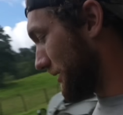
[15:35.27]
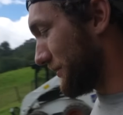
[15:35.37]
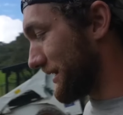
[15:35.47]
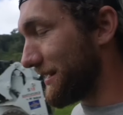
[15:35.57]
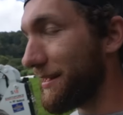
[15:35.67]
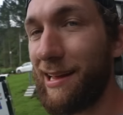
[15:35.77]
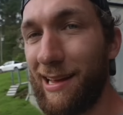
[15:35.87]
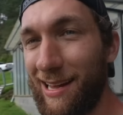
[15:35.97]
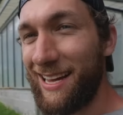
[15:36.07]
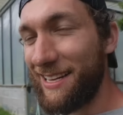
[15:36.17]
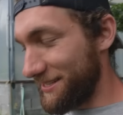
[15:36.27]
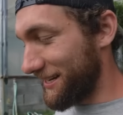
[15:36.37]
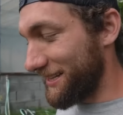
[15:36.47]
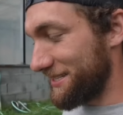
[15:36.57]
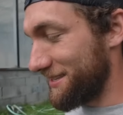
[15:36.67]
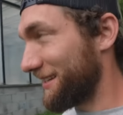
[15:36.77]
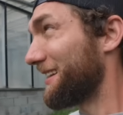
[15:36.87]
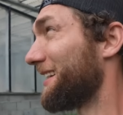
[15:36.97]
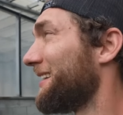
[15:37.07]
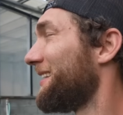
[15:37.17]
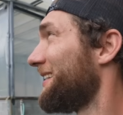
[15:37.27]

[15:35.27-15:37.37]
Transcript: that we needed to get this thing done.